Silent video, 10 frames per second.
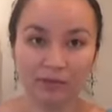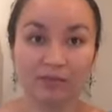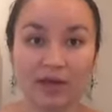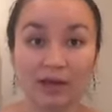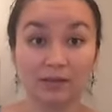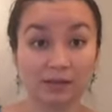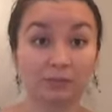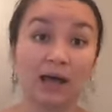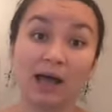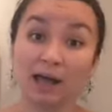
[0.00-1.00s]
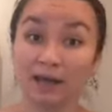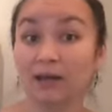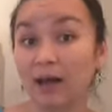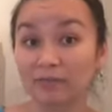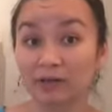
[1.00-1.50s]
they supply
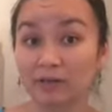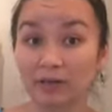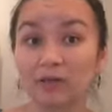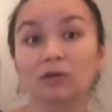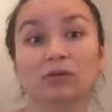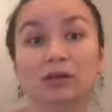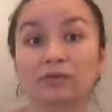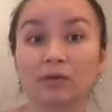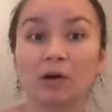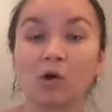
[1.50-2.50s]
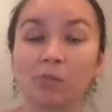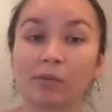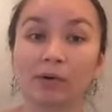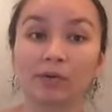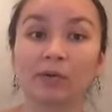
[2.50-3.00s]
everything that you need for the home
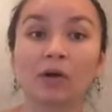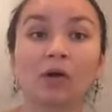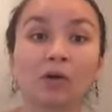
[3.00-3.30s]
birth,